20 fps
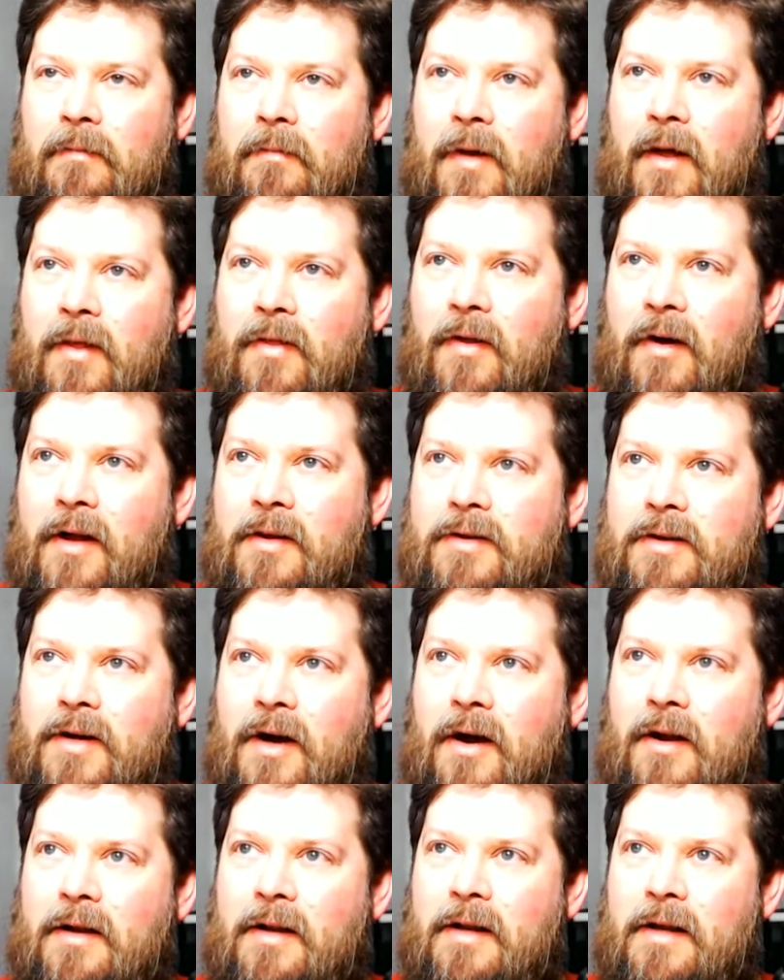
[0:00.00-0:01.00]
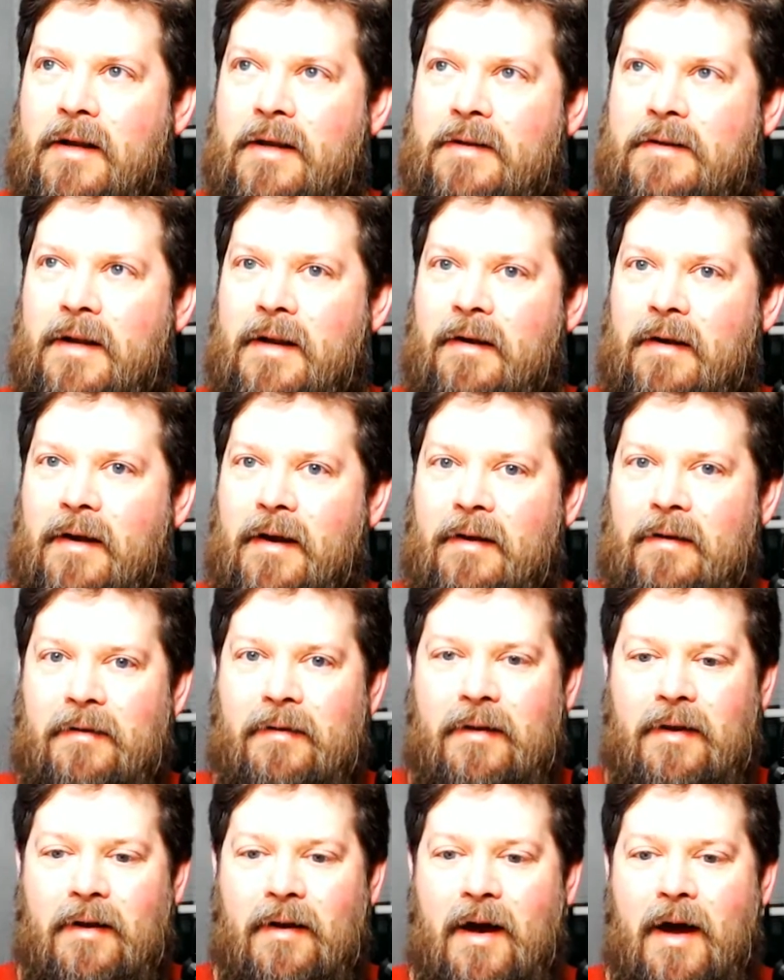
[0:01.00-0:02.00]
my thoughts on it is that
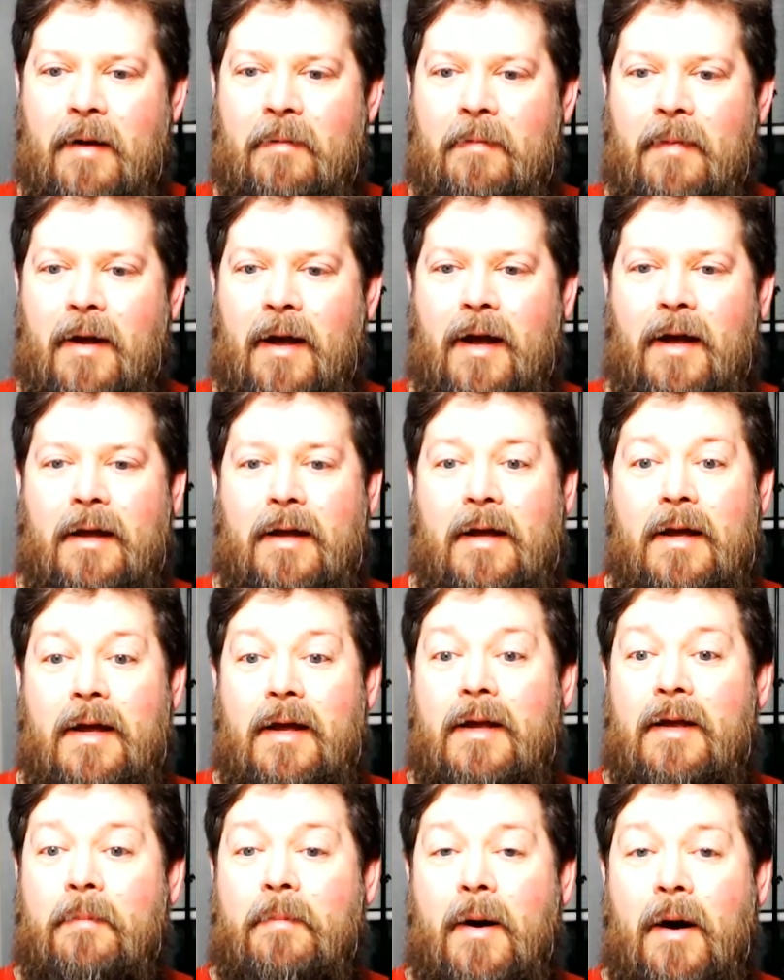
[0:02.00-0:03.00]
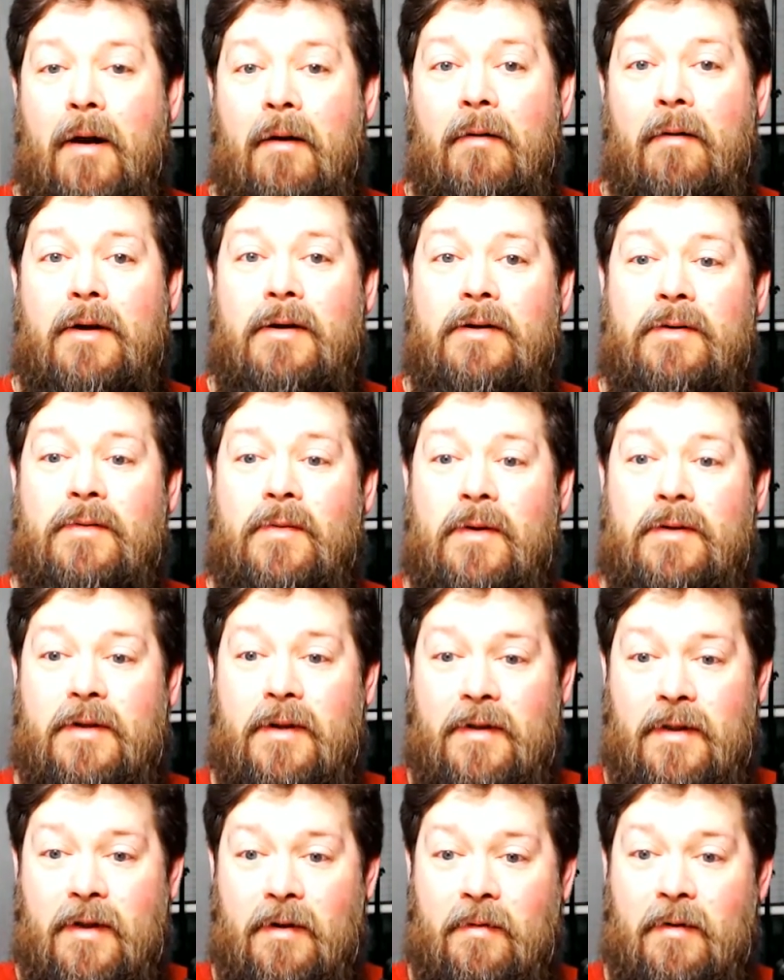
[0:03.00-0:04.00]
I Power Rangers wasn't
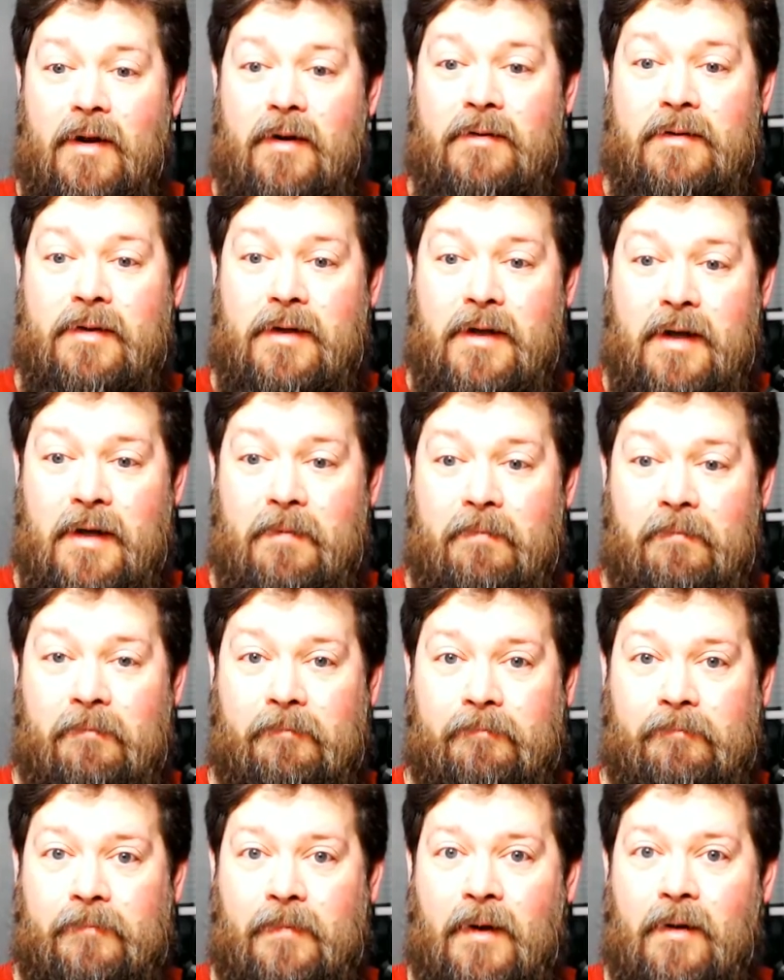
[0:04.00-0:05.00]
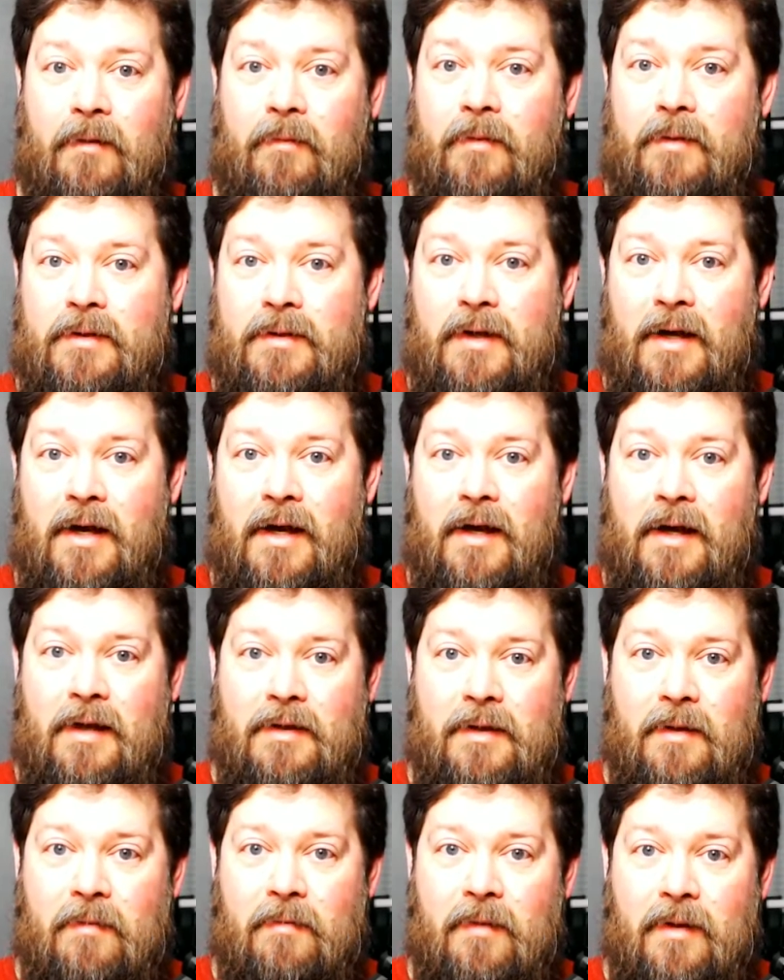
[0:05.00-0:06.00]
a thing when I was a kid. It was
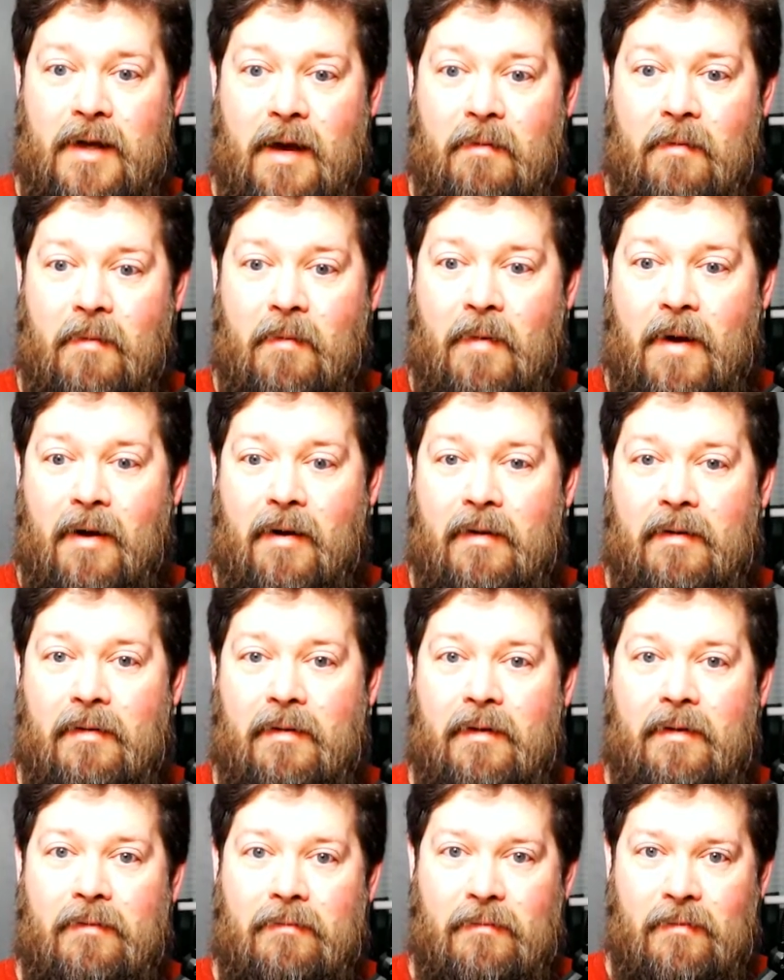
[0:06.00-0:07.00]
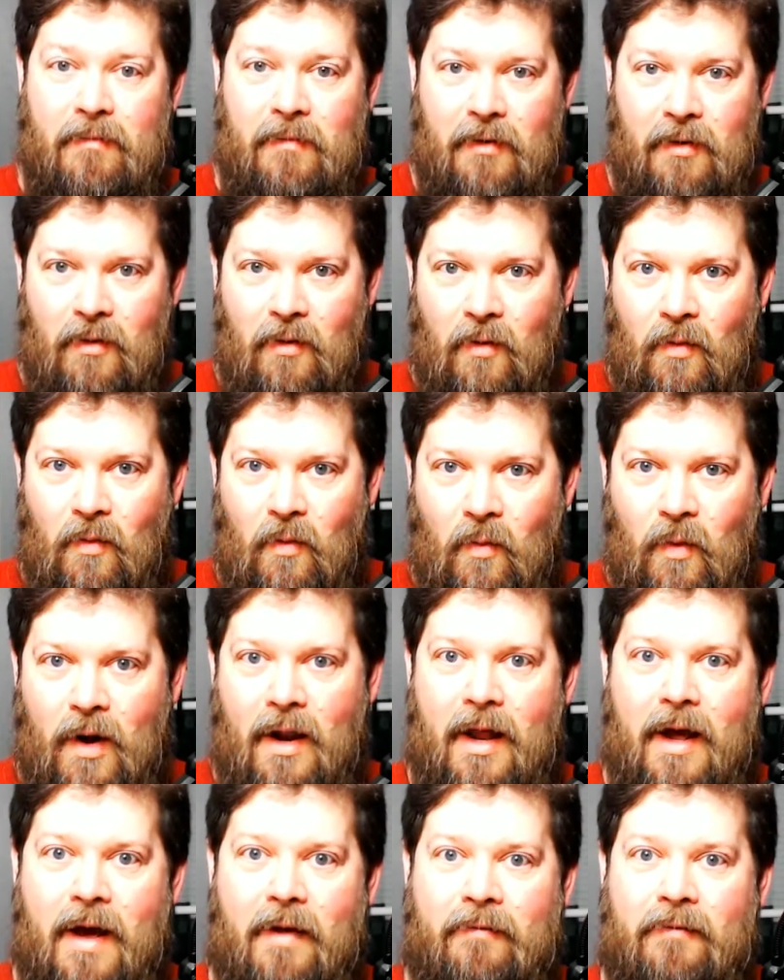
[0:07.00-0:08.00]
something that came about
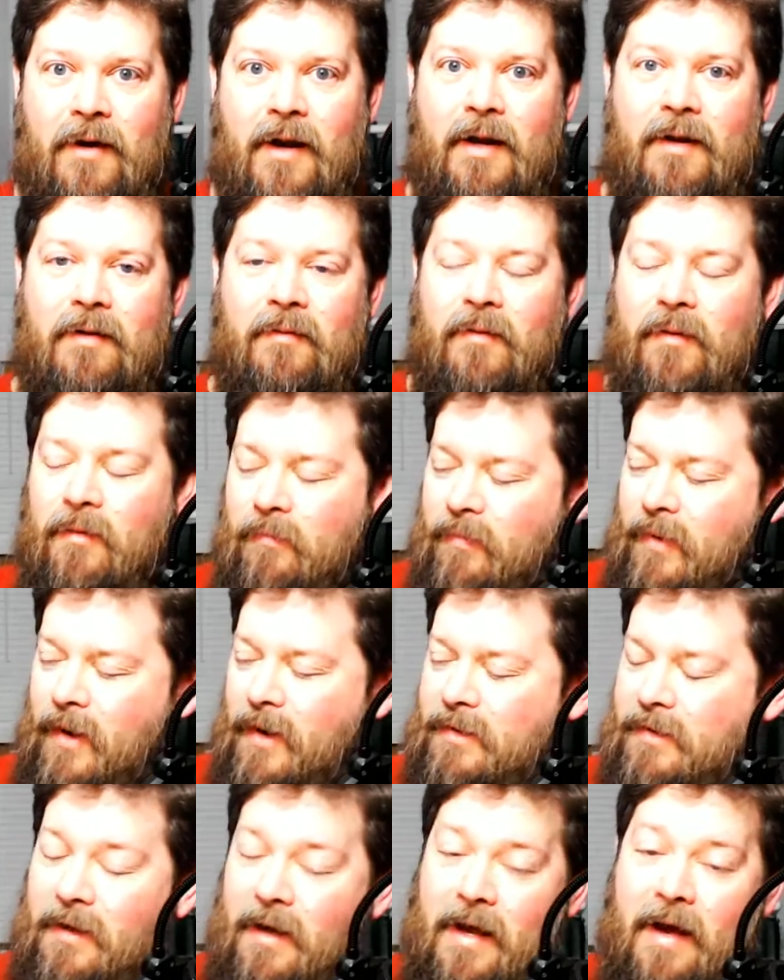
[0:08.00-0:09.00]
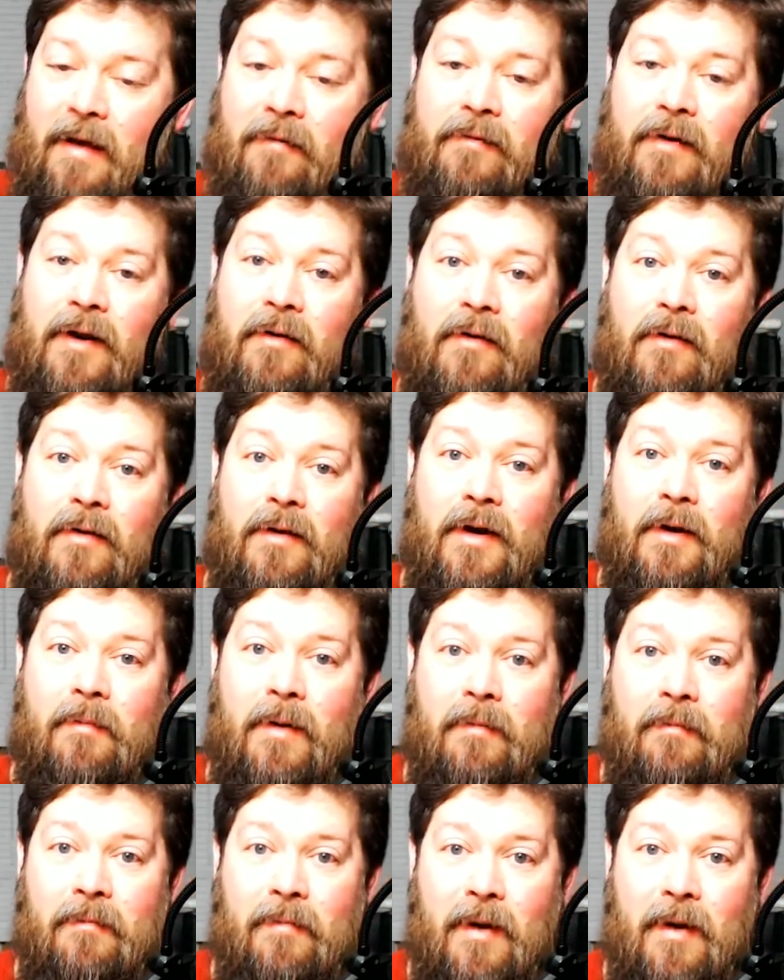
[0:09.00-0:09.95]
well after basically after I'd grown up.